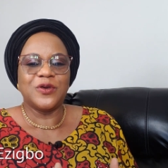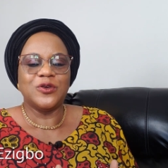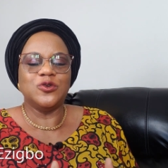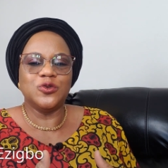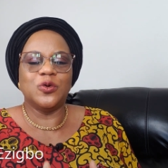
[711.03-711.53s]

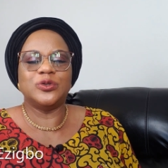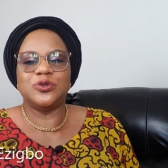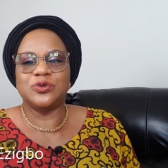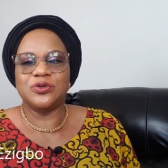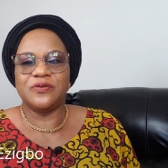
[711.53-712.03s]
you don't
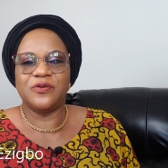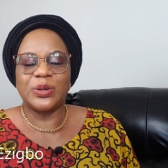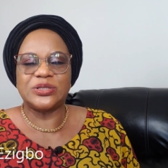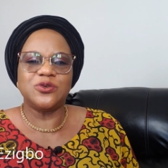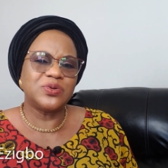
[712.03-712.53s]
use your
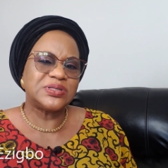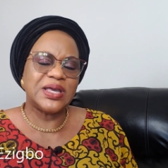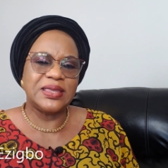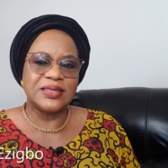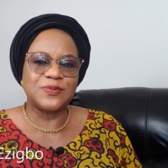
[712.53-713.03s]
voice, you will
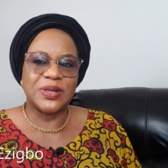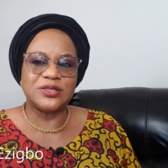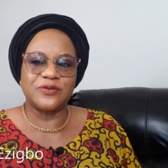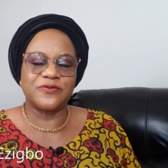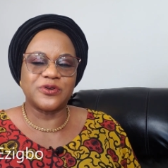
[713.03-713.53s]
stay in this
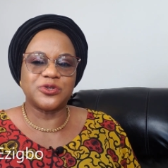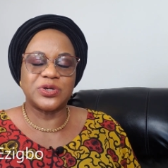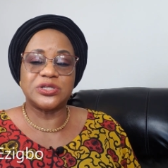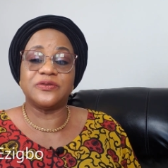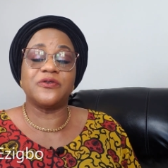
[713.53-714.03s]
place of
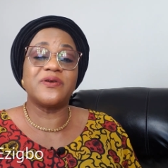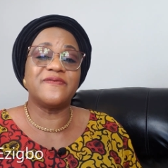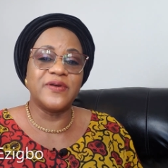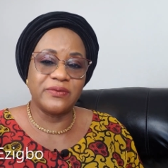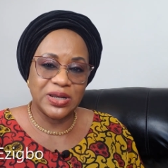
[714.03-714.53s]
frustration for a
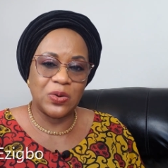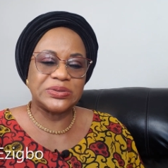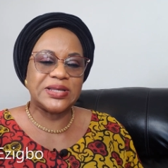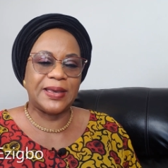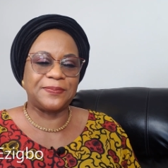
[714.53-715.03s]
very long
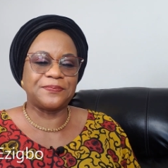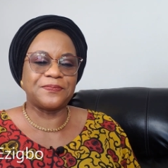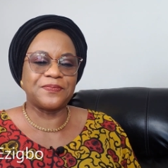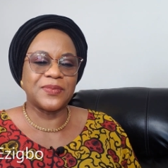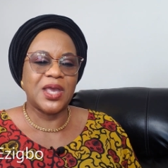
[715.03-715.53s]
time.
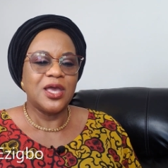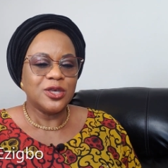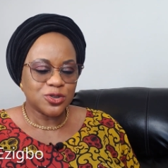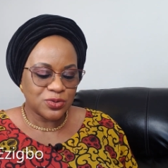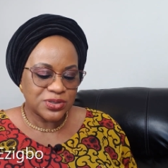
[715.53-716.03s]

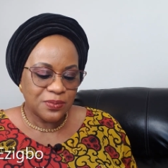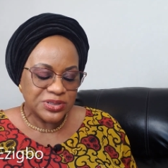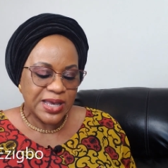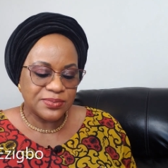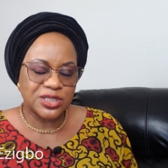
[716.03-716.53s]
So
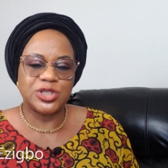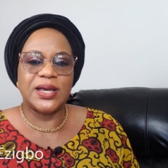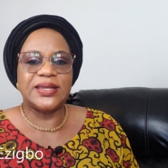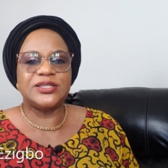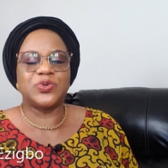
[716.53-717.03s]
sometimes the
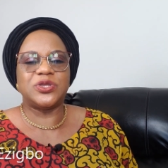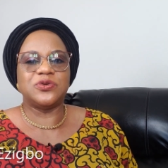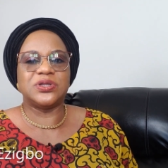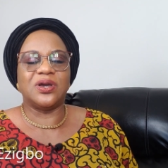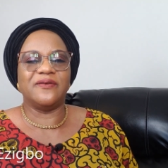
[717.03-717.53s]
challenge with
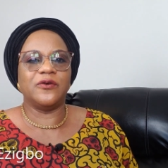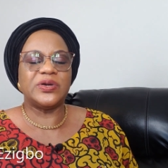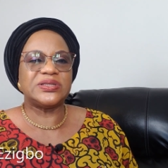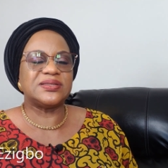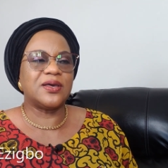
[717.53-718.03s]
using our
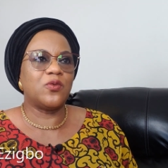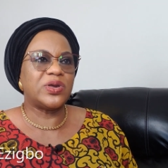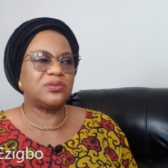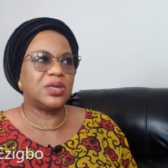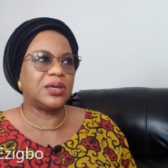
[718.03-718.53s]
voice is that
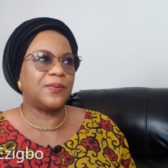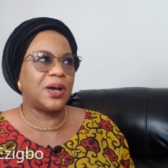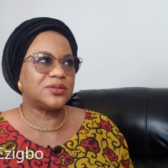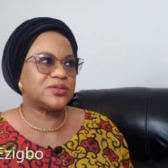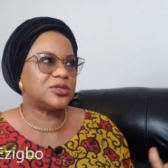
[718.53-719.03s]
we think
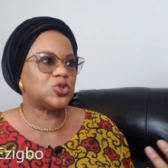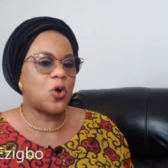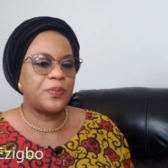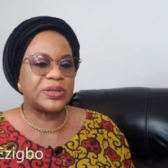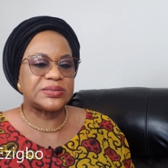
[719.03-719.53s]
about the
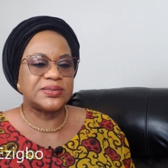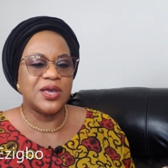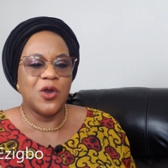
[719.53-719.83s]
topics.